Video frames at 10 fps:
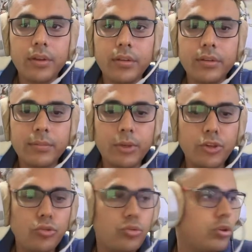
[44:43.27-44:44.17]
some
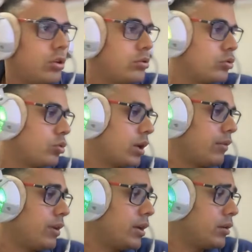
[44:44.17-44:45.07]
issues also
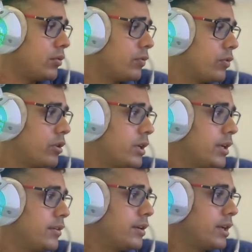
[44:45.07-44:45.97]
having for the
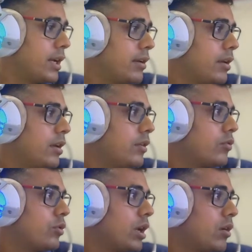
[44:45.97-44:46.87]
internet.
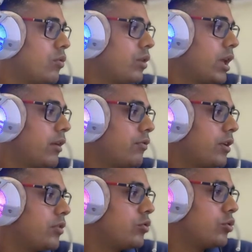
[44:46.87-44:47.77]
So now we have
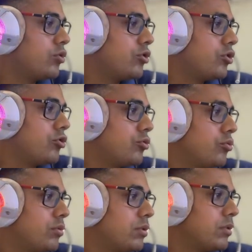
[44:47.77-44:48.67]
fixed those
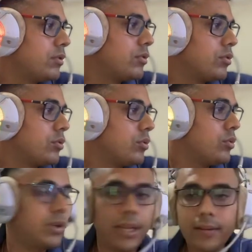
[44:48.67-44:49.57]
issues.
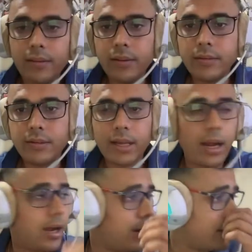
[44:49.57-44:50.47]
So let's
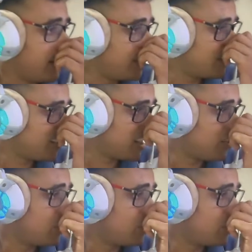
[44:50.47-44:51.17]
start and try to